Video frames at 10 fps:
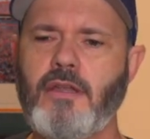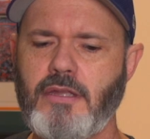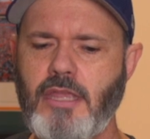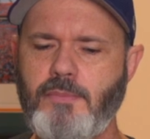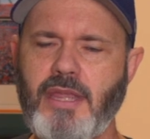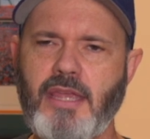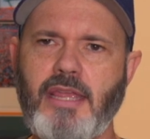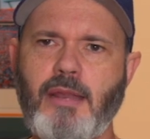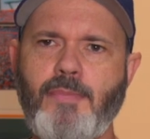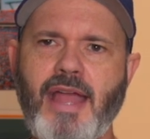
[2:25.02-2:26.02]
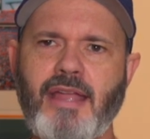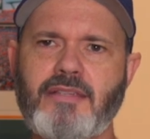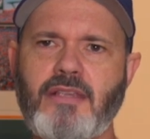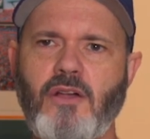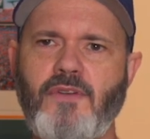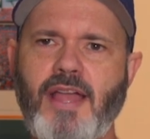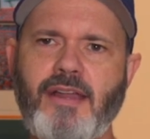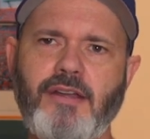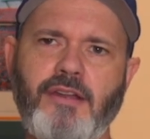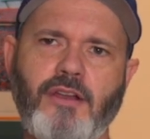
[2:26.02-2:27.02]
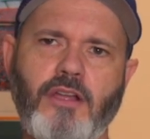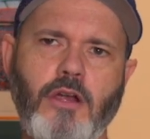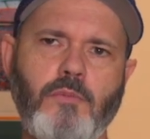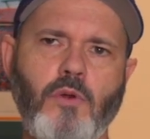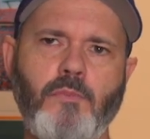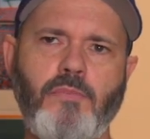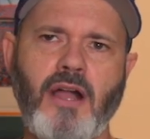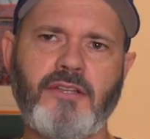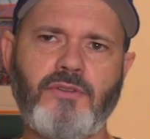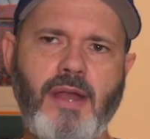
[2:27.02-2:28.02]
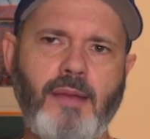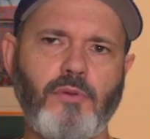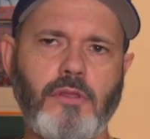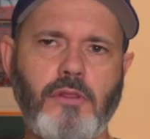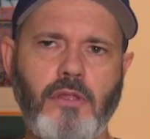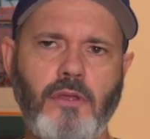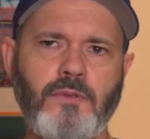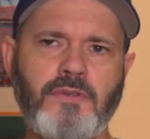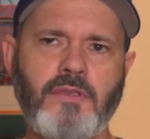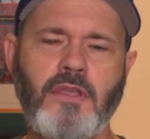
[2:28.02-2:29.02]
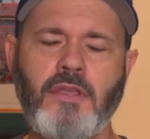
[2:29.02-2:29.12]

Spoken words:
keeping it in a bag itself. I had it in a cardboard box wrapped with clothes.